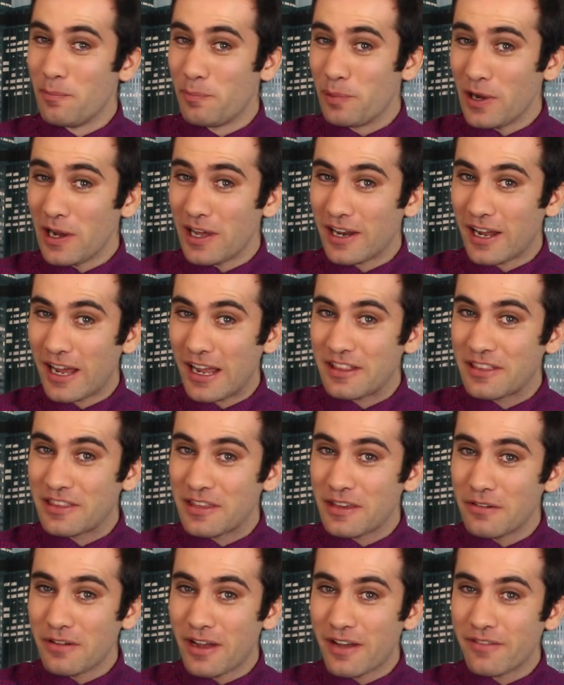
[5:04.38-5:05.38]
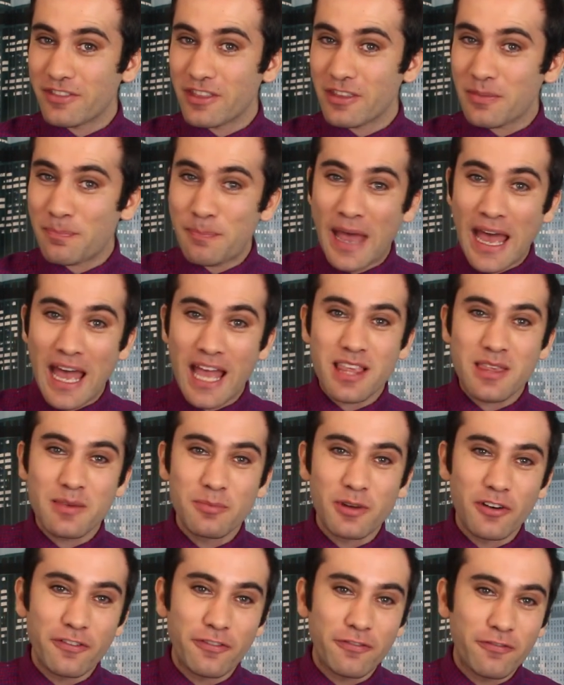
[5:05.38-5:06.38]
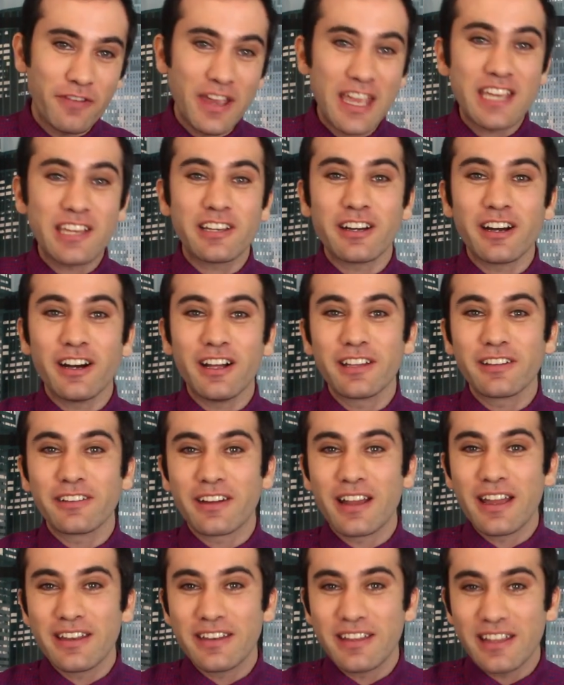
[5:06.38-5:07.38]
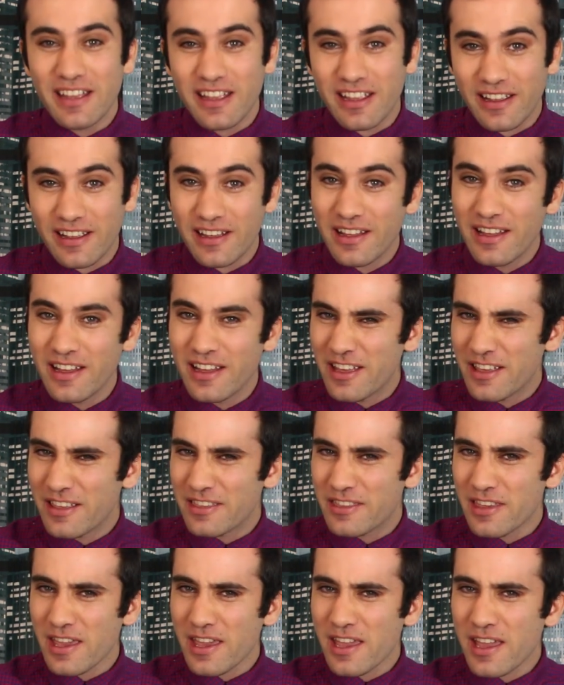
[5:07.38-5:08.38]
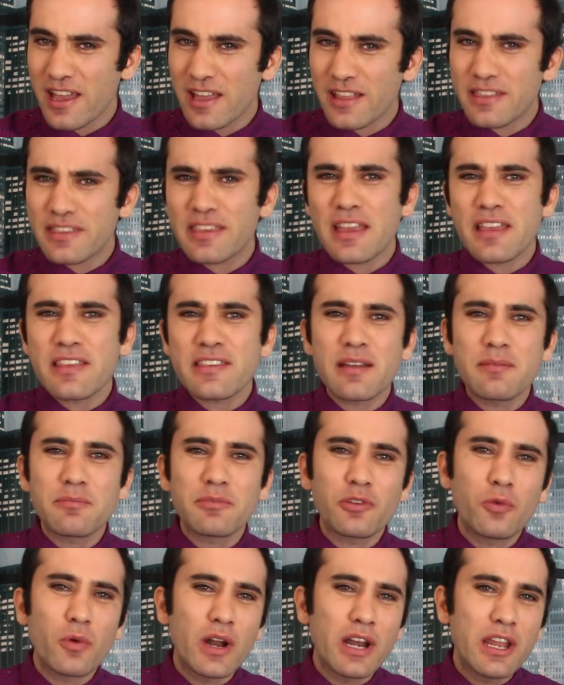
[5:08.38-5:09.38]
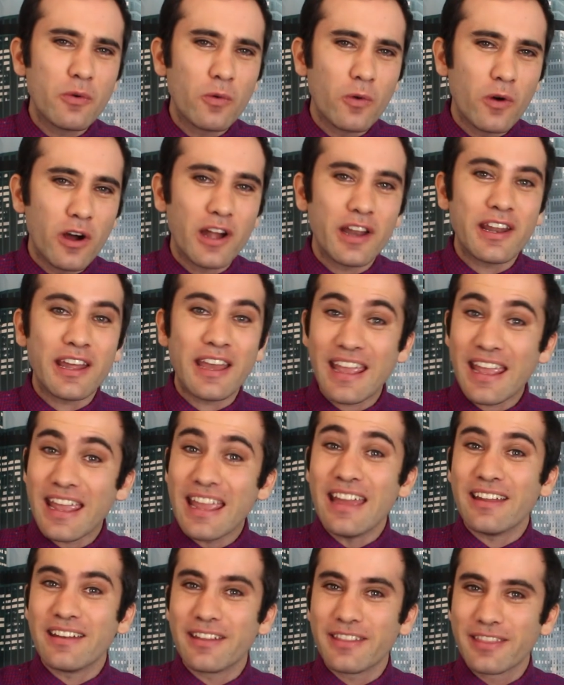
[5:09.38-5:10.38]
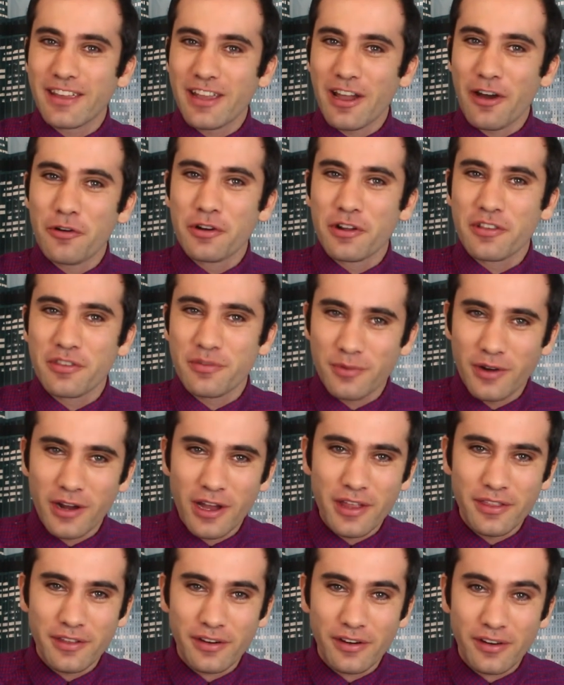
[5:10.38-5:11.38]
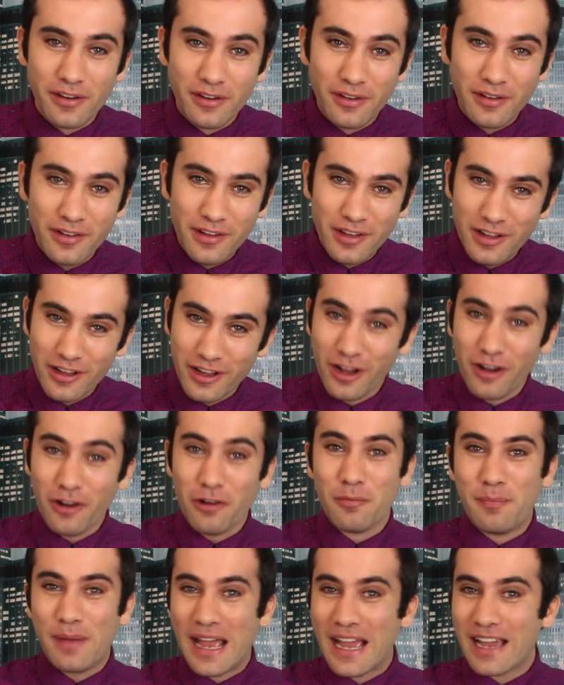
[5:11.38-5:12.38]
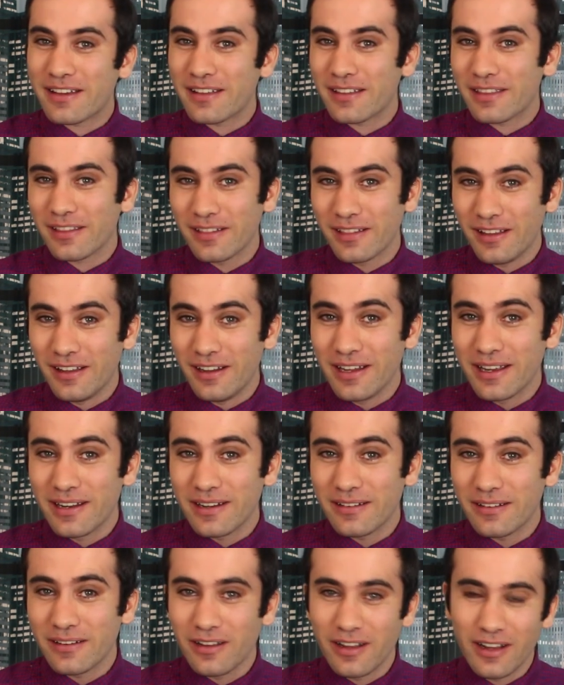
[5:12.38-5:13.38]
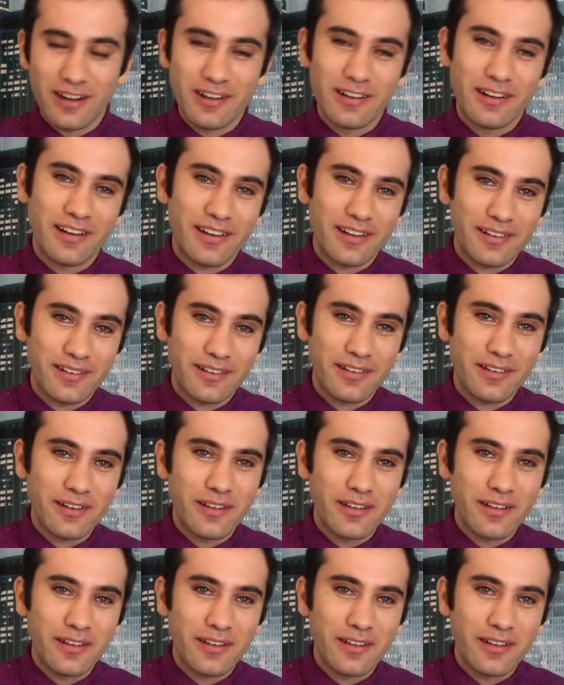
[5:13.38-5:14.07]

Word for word: But I do have this passable fake caller ID. See, it says I'm 21 and the owner's brother. Oh, back of the line? Alright.